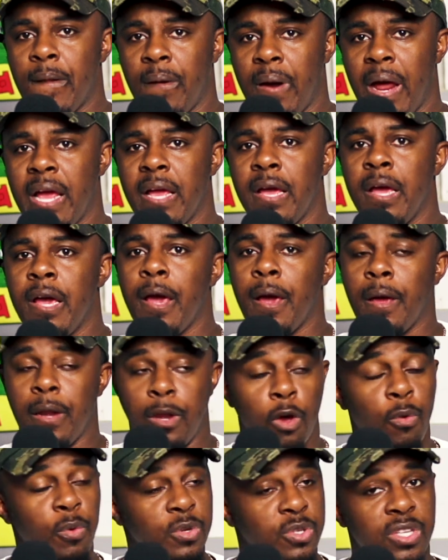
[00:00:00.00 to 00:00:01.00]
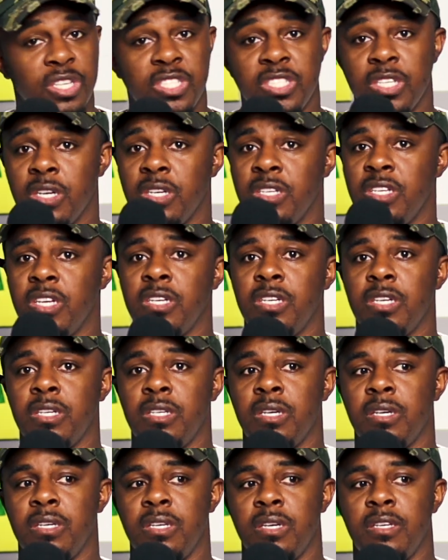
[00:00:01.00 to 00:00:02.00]
right? know what you need your your
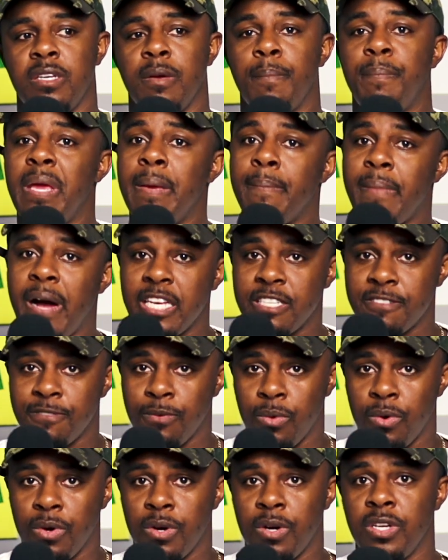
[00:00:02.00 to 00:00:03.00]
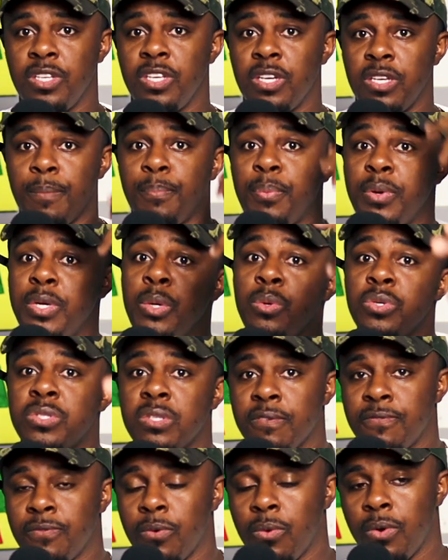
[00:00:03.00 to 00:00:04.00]
your your, your B mics for, your, your
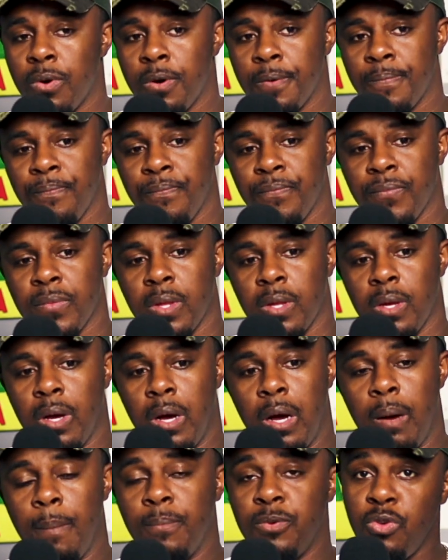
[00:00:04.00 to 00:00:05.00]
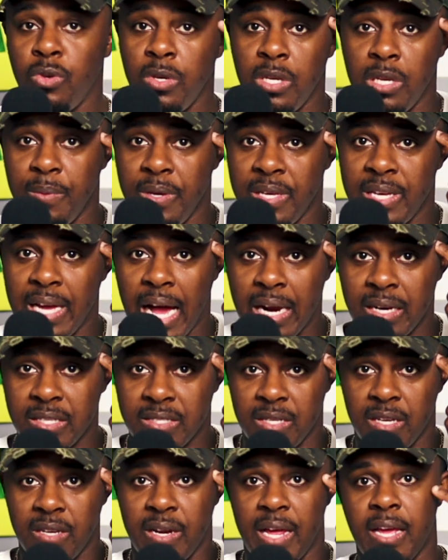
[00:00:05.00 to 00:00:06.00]
producer for. Um, you need to be
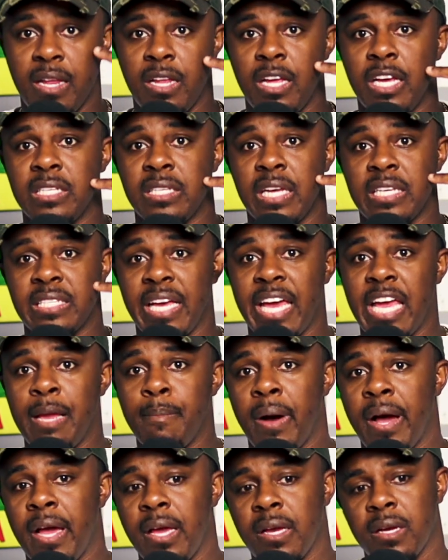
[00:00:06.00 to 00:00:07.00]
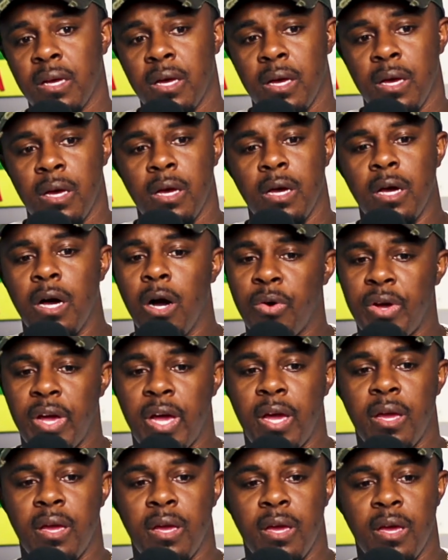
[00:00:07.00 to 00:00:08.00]
cognizant of that as, as an A mic.
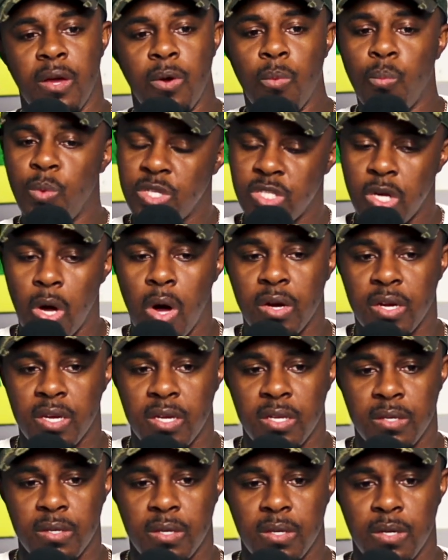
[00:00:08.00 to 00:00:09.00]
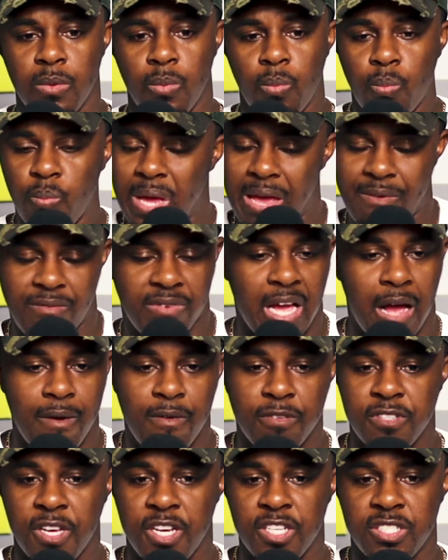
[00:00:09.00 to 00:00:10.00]
Okay, we talking, we having
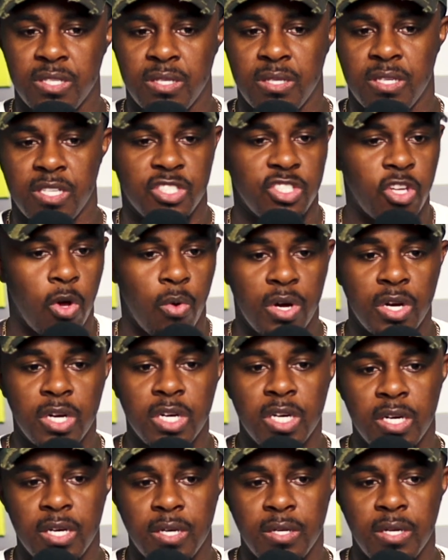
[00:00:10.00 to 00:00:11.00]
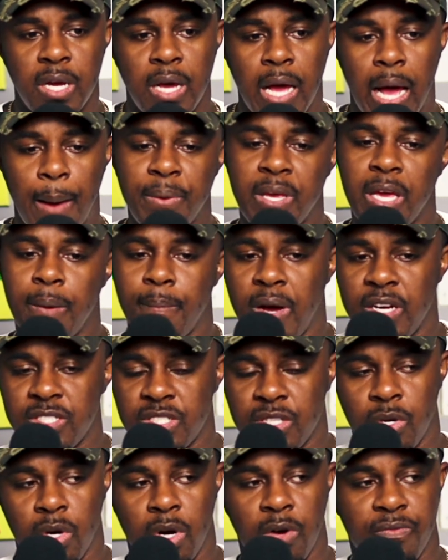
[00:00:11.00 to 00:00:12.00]
conversation, it's going good. I'm getting my
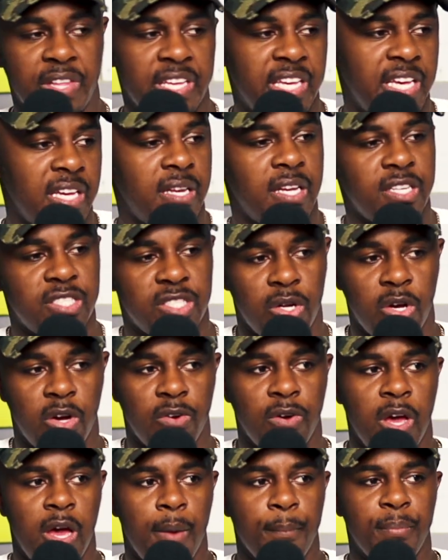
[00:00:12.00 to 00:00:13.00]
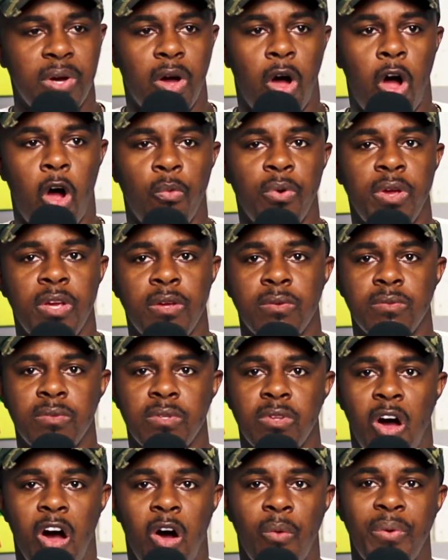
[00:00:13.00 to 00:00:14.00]
shit off, they getting their shit off, but are we
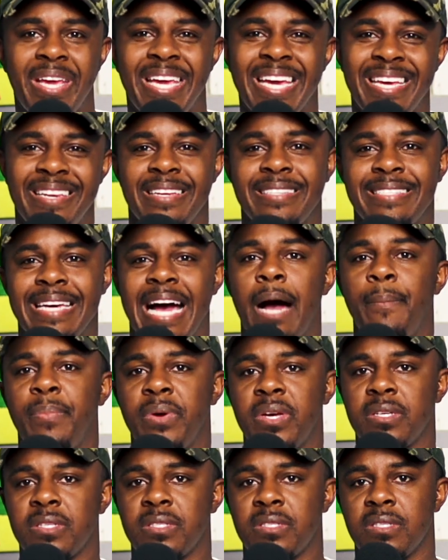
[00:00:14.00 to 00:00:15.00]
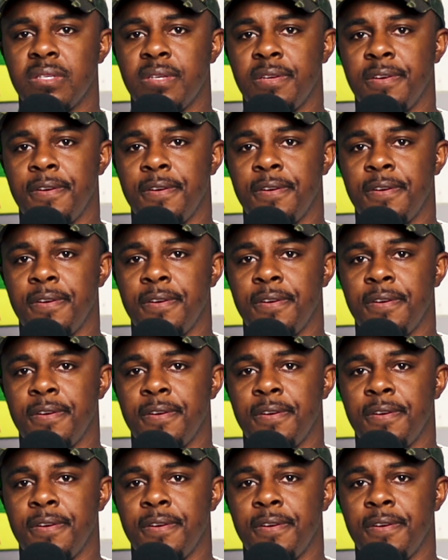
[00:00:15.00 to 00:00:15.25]
are we hitting the topics?